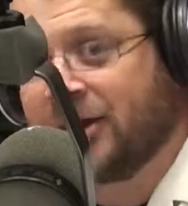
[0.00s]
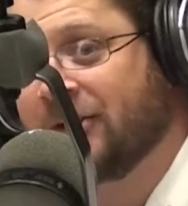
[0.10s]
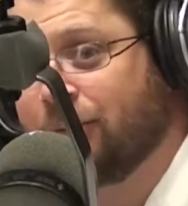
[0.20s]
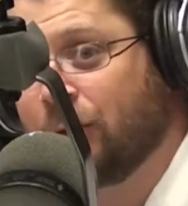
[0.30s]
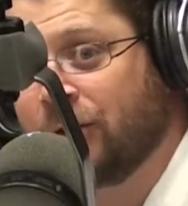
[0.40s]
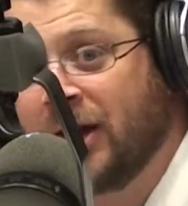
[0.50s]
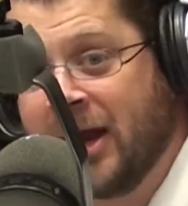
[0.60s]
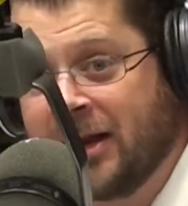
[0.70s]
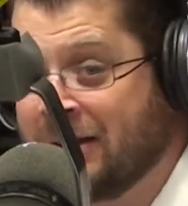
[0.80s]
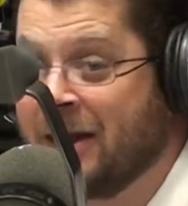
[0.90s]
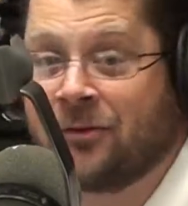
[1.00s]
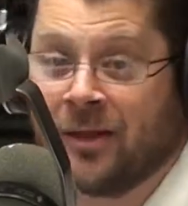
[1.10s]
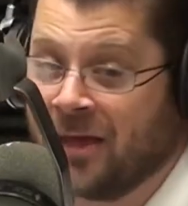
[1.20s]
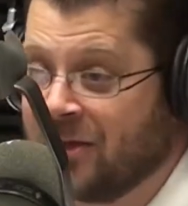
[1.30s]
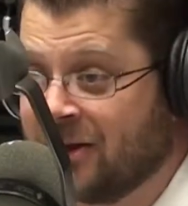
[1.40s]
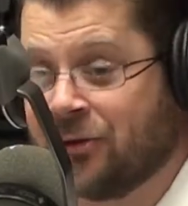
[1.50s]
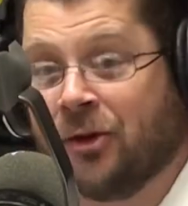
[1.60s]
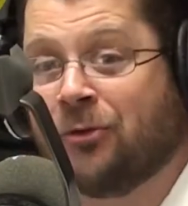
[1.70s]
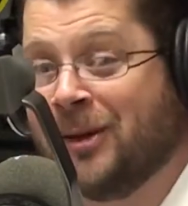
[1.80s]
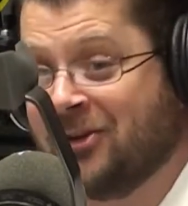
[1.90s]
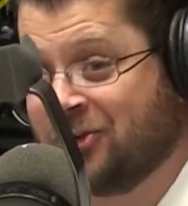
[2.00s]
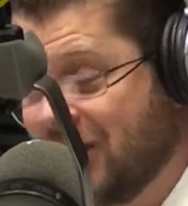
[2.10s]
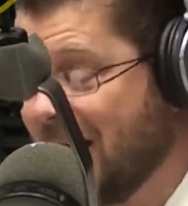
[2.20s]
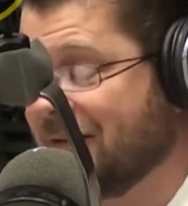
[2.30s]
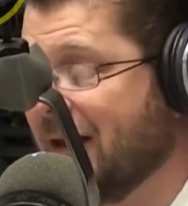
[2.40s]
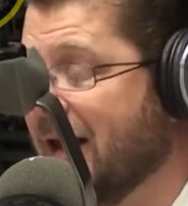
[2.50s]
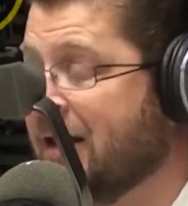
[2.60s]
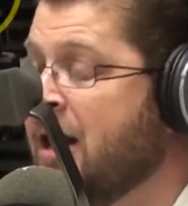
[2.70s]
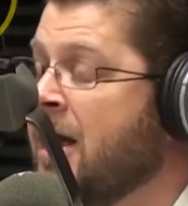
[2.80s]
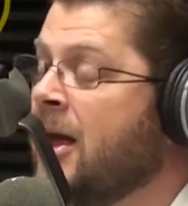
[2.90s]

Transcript: Internet Explorer 8. That thing should just be shot in the head.